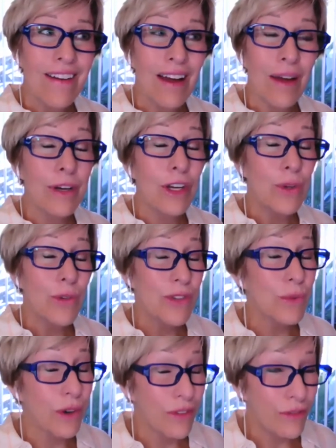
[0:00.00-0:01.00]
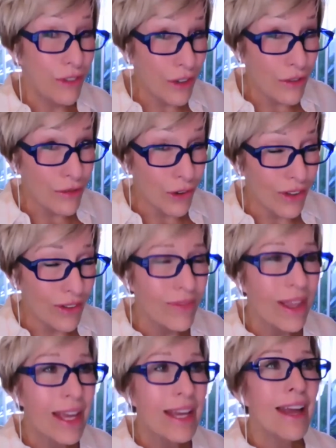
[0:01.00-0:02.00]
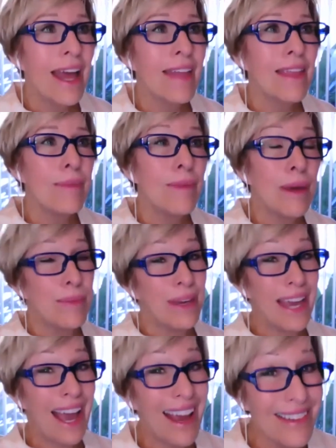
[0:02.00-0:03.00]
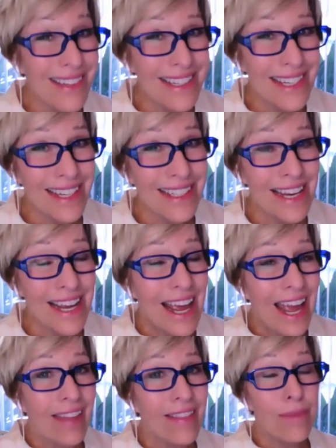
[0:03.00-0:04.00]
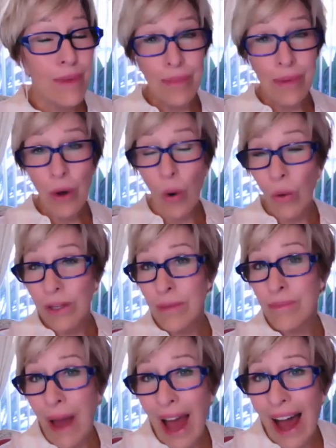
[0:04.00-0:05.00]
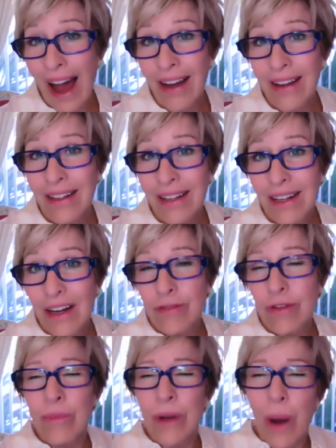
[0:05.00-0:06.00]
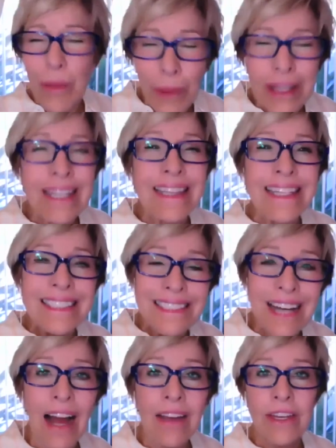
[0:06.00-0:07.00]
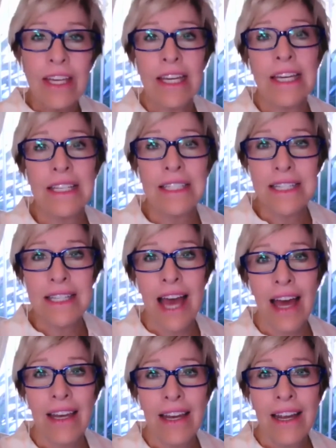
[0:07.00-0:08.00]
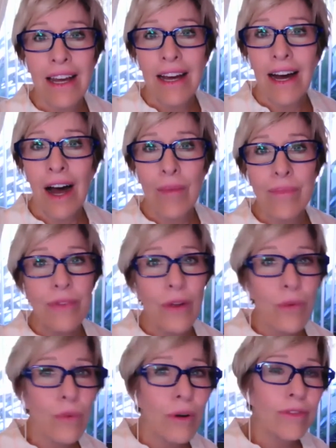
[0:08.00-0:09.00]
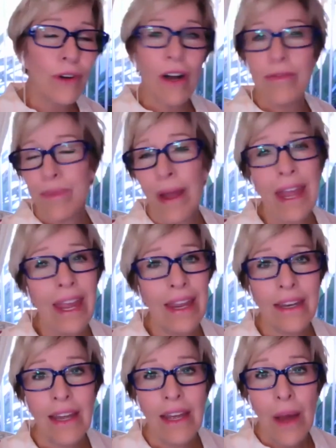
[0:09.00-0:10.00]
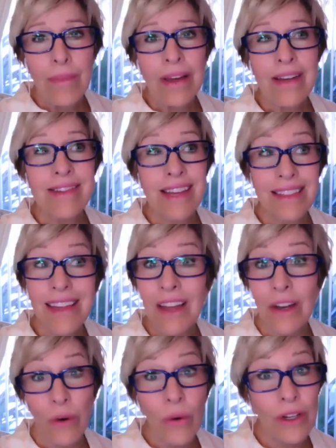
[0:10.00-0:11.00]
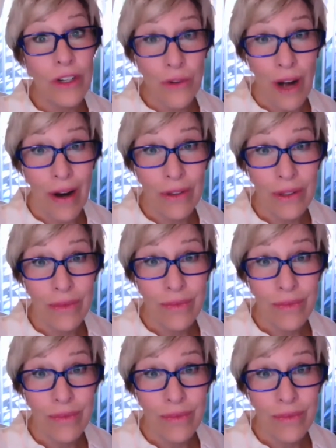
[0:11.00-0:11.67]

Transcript: I'm going to use the word fearful, and they may be hesitant, and they may be holding back from completely diving into that river of pain because they think they are going to drown.